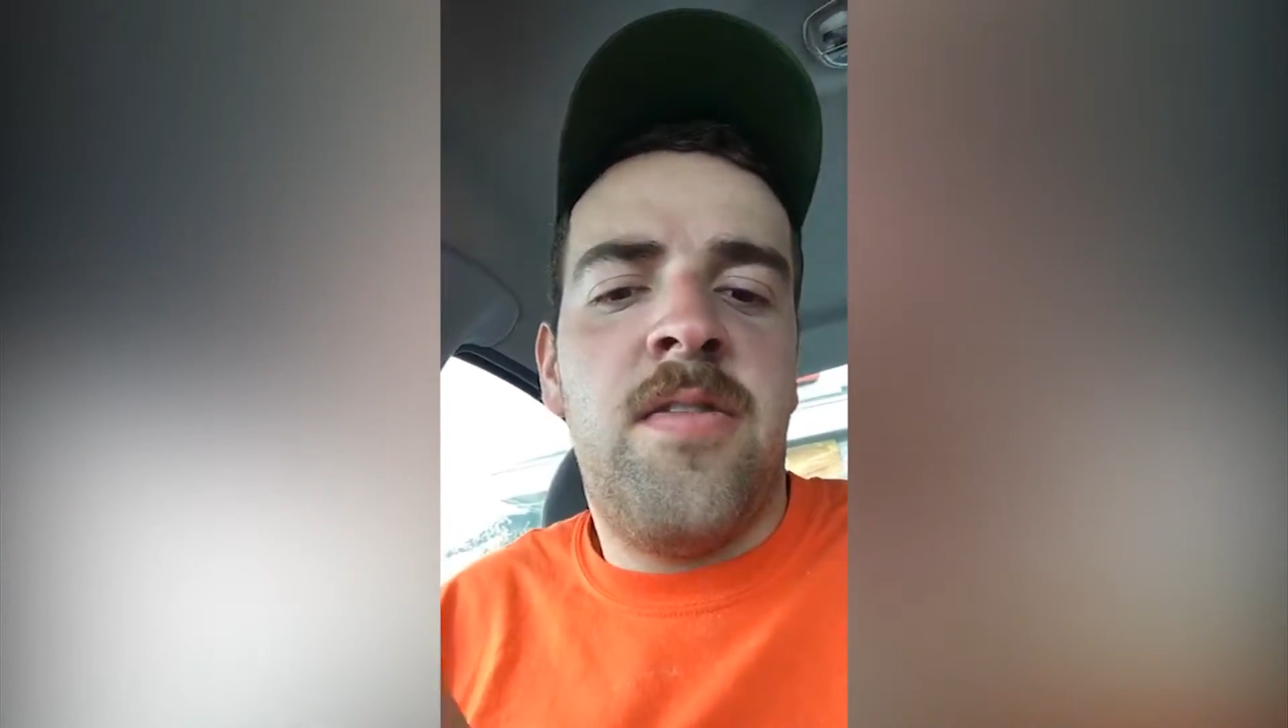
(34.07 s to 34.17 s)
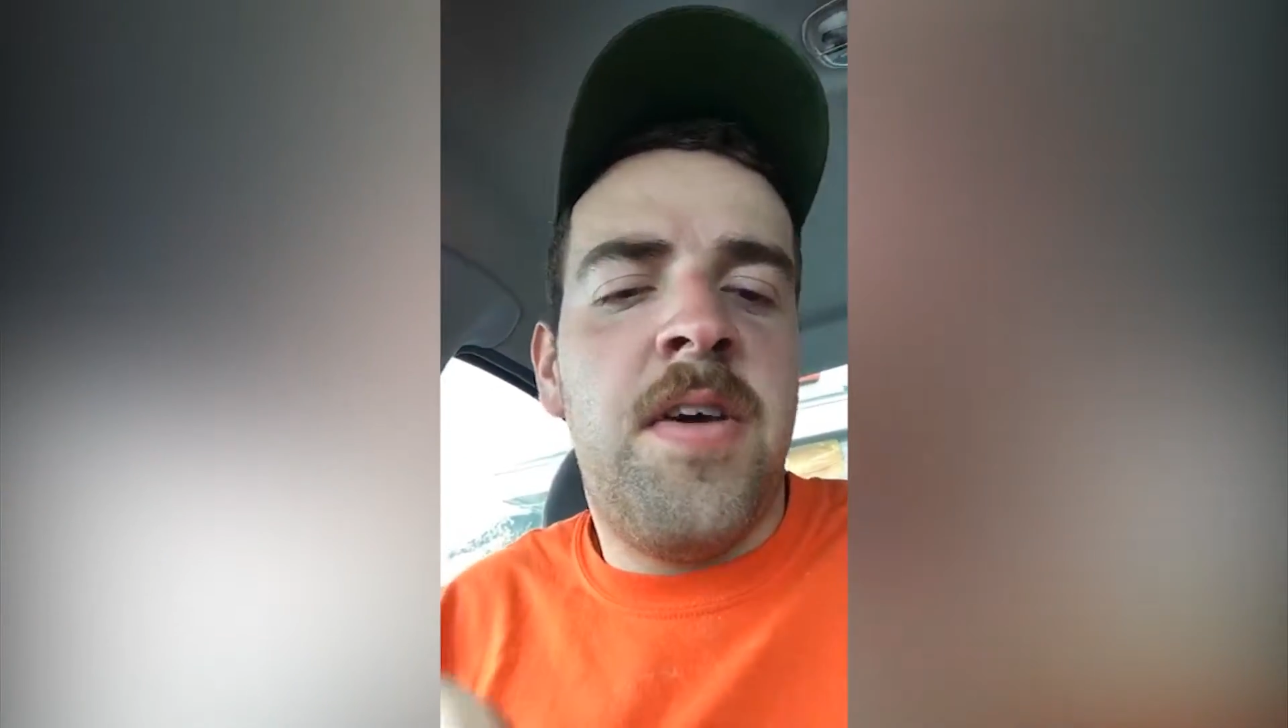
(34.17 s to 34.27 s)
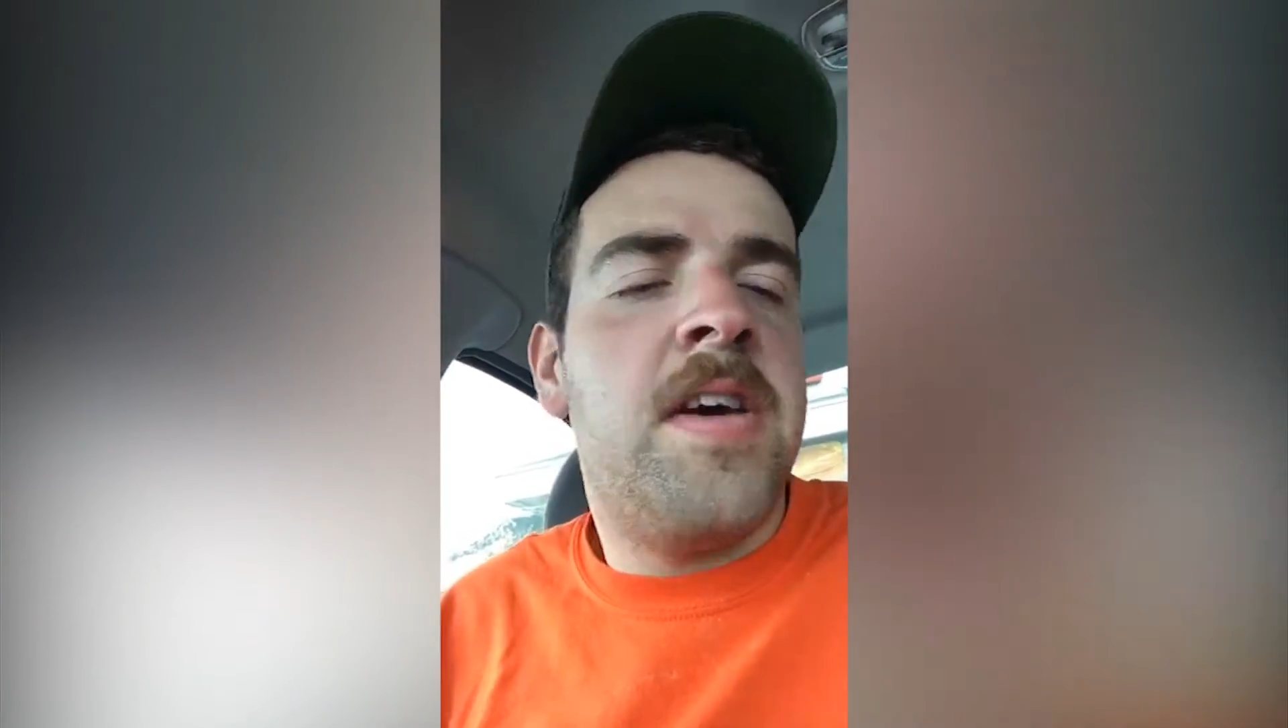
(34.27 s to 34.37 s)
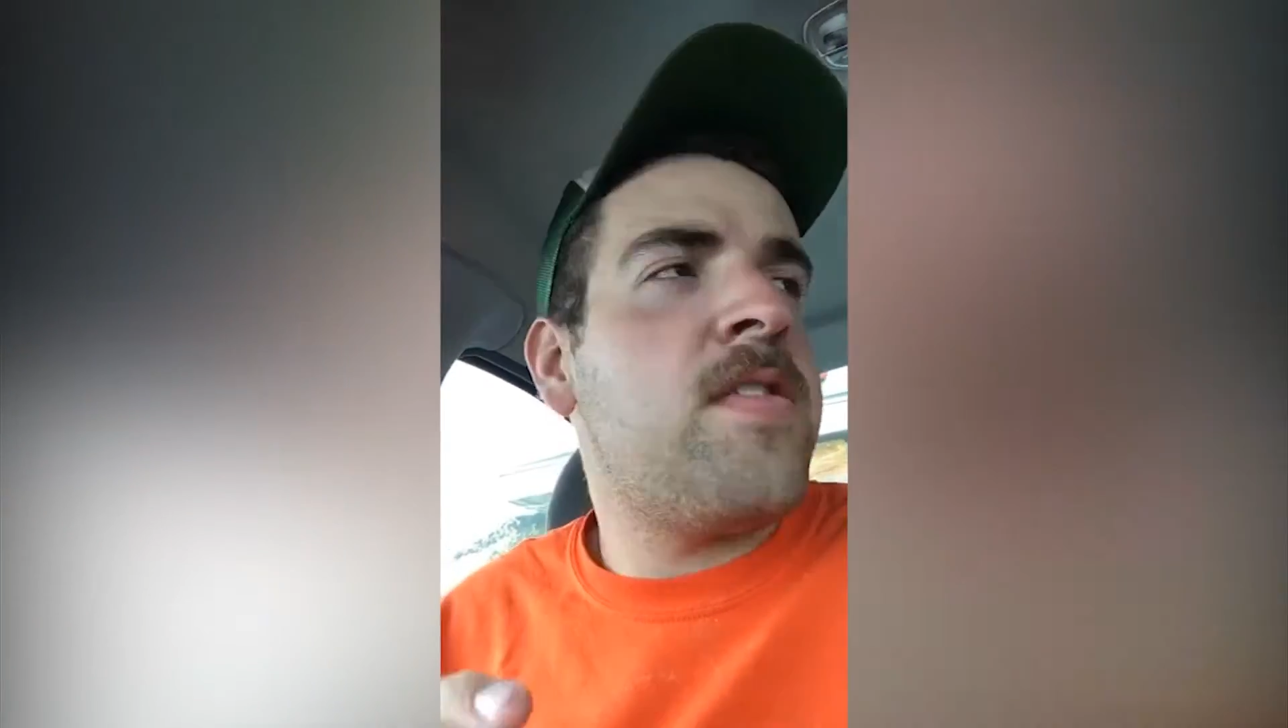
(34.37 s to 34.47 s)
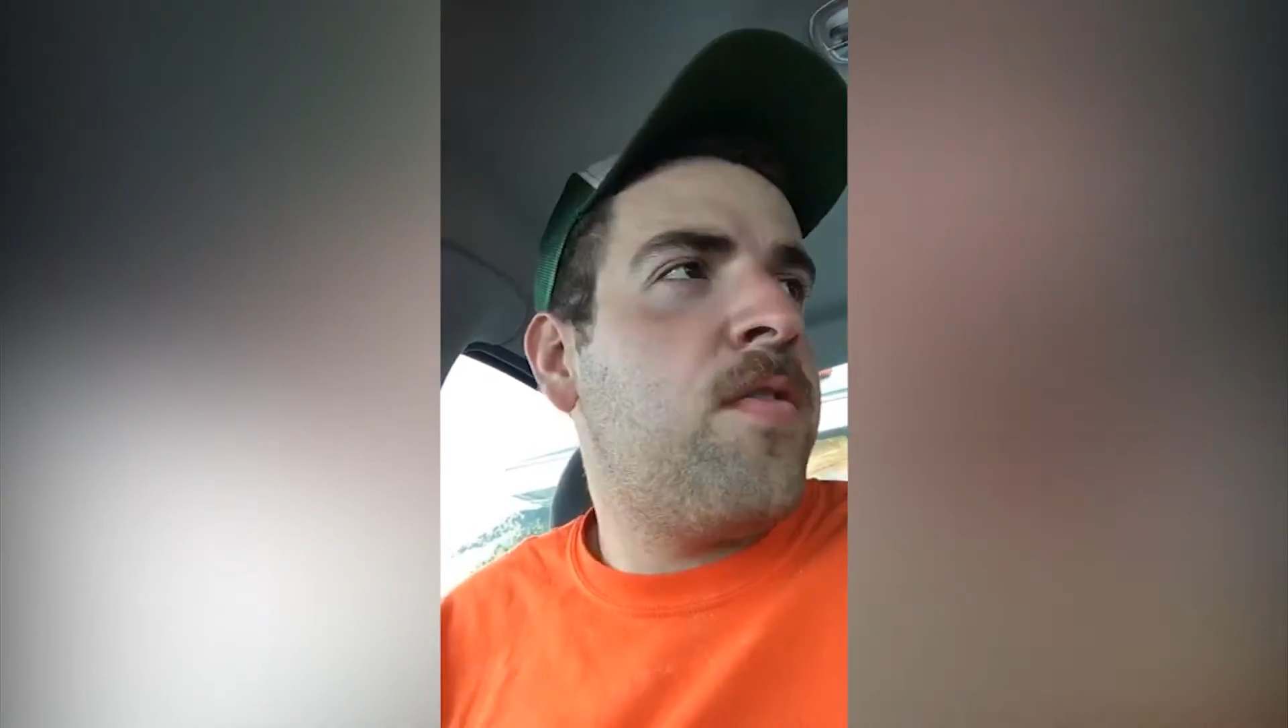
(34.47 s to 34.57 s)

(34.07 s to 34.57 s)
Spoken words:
fast